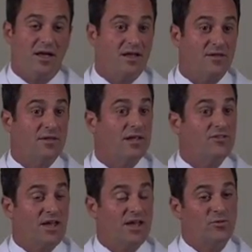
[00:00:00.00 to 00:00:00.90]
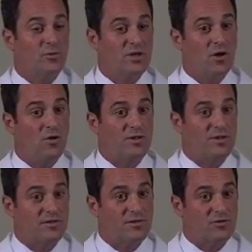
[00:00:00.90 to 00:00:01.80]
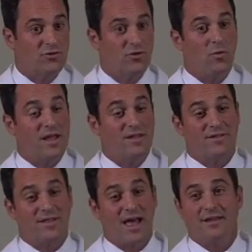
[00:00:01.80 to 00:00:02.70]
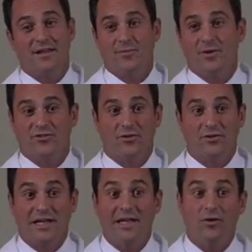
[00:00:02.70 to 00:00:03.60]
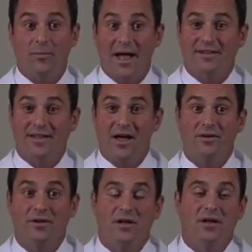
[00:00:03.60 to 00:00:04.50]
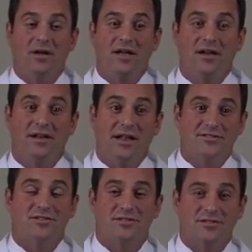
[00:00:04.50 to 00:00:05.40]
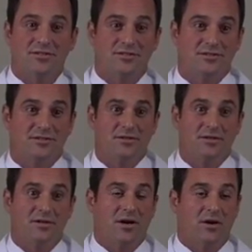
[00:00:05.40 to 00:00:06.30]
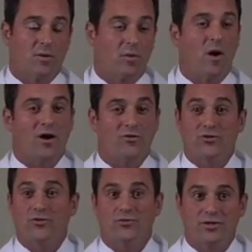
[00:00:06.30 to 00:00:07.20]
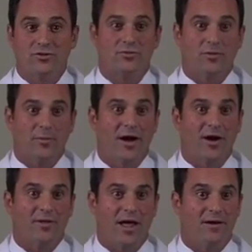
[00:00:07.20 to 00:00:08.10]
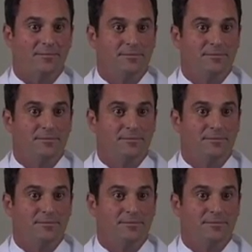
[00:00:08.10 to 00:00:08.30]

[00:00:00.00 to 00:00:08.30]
In this case, we know that there's no way that that ligament is going to heal back down, and in essence, this is requires surgery to repair that.